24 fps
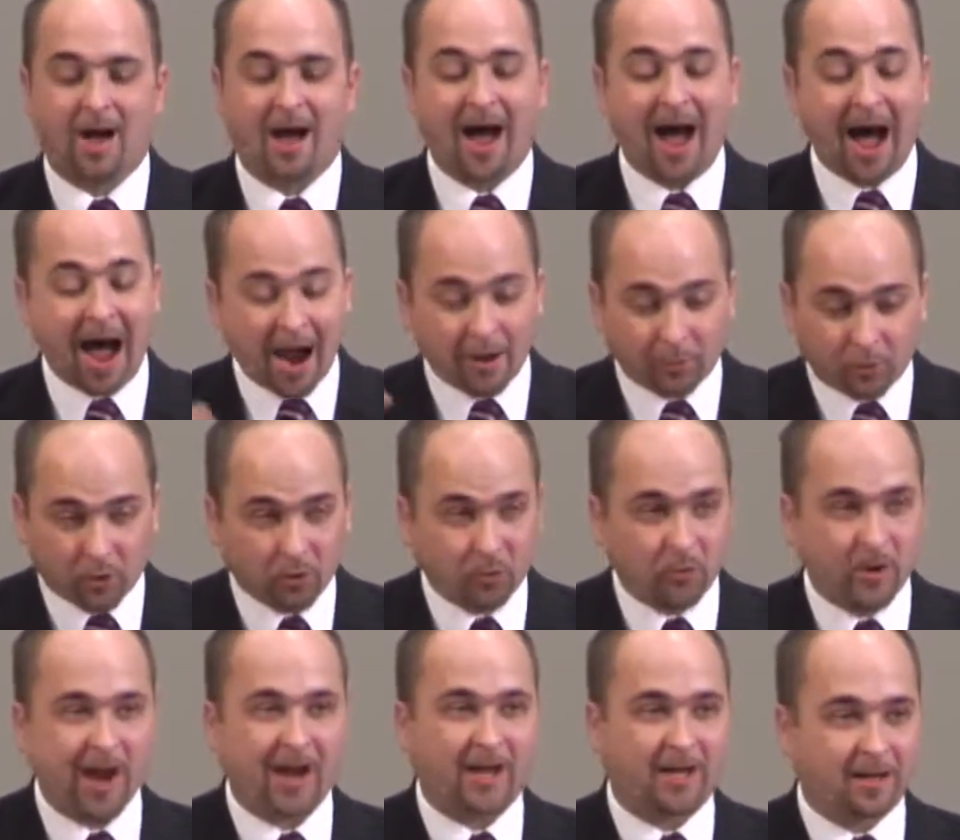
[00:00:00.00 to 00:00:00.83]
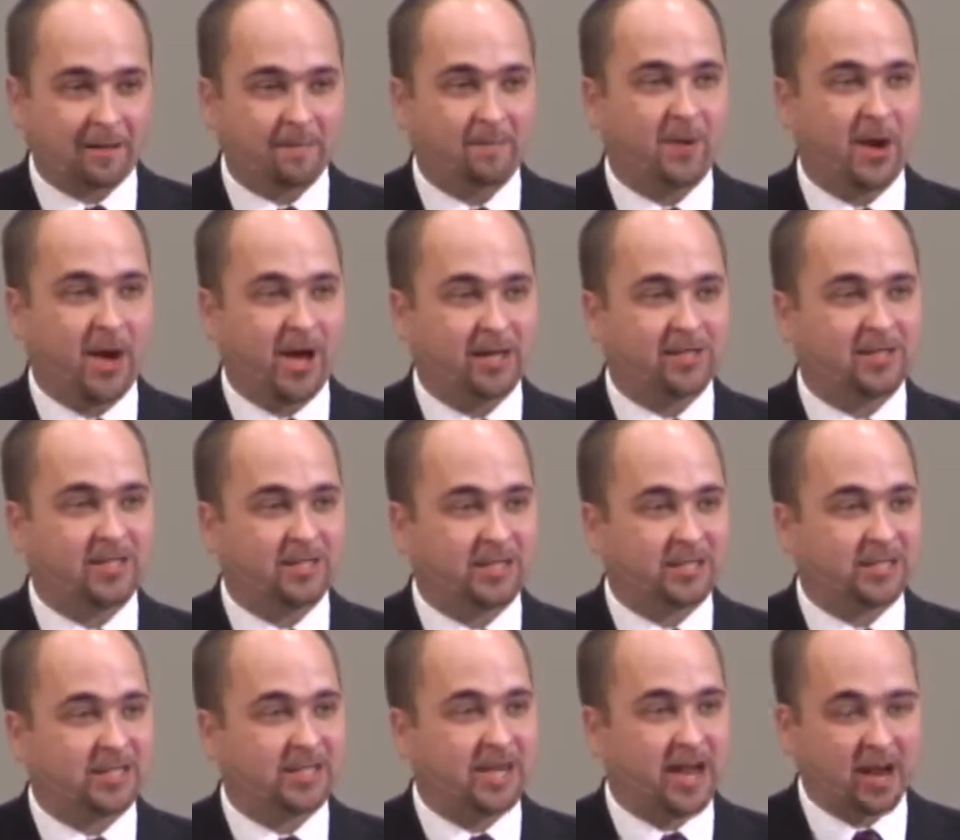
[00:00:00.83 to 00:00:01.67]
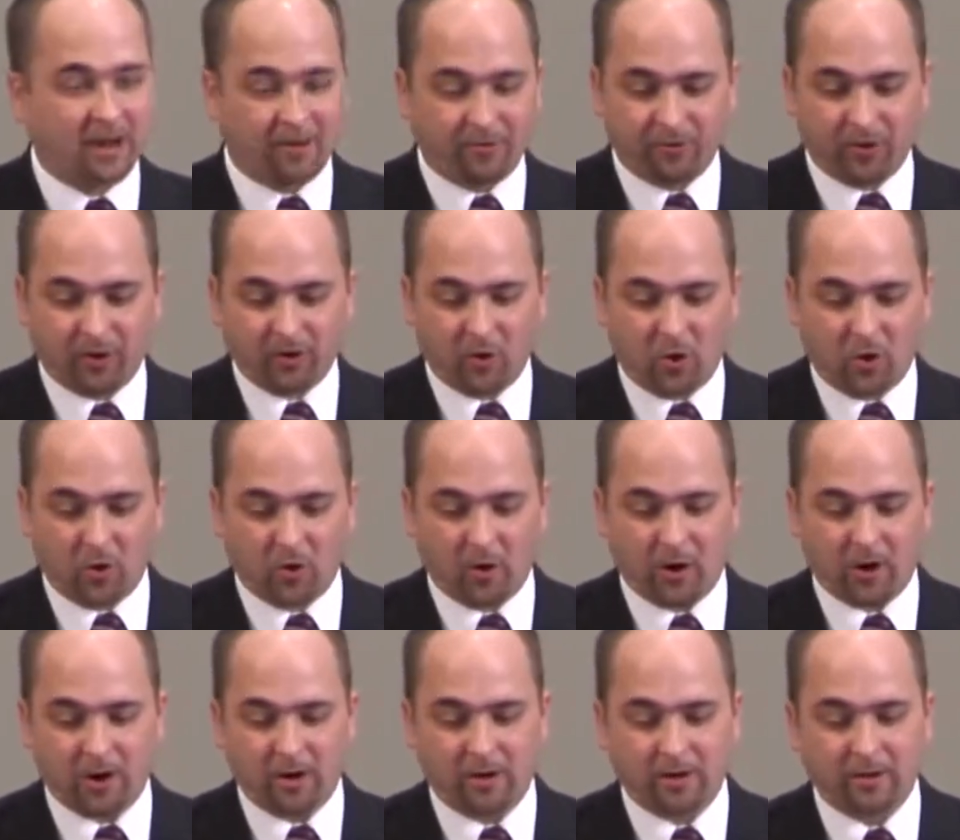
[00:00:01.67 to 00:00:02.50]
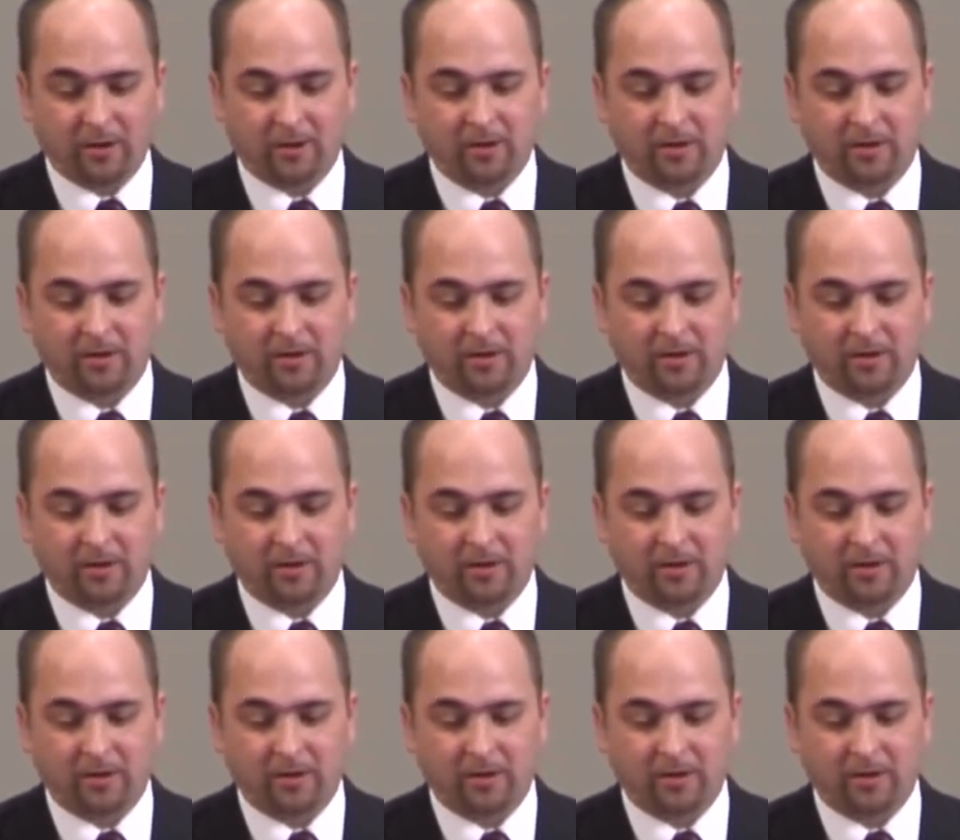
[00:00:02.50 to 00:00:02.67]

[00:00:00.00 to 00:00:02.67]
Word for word: I will recompense, saith the Lord.